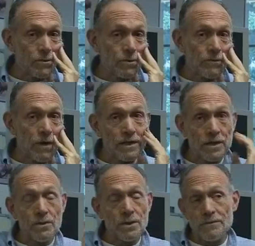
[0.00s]
And you
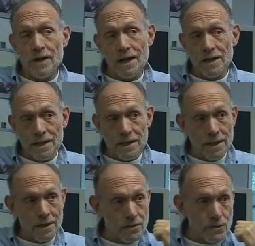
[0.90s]
would find that you had
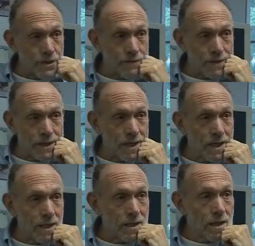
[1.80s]
violated
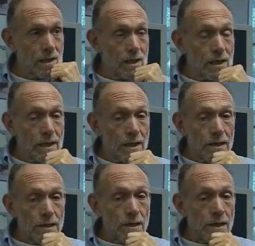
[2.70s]
inclusivity,
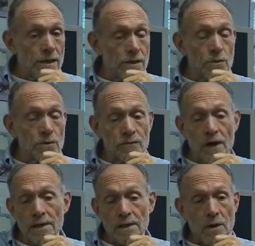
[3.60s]
and
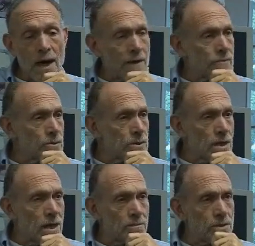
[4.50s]
you would find that you
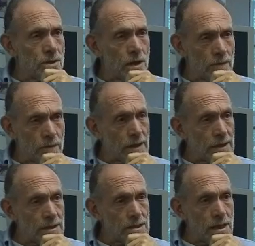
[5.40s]
have to adopt
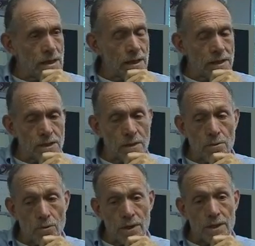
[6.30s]
nonviolence. I think
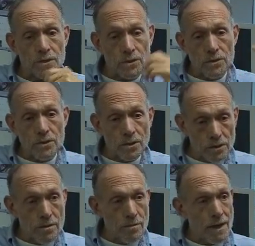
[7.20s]
at some point it's
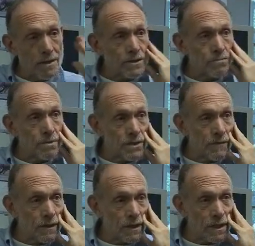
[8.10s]
good to learn about it
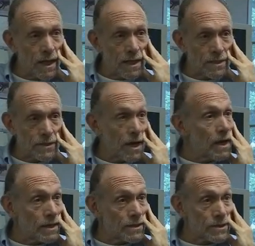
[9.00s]
specifically
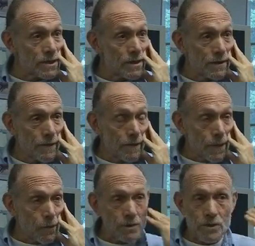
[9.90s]
as a science,
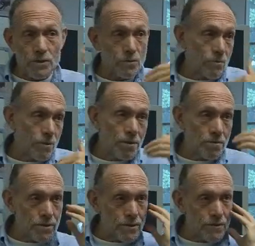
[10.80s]
which is
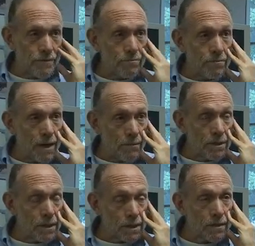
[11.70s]
the purpose of
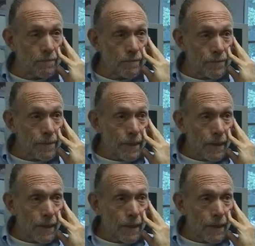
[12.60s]
my book.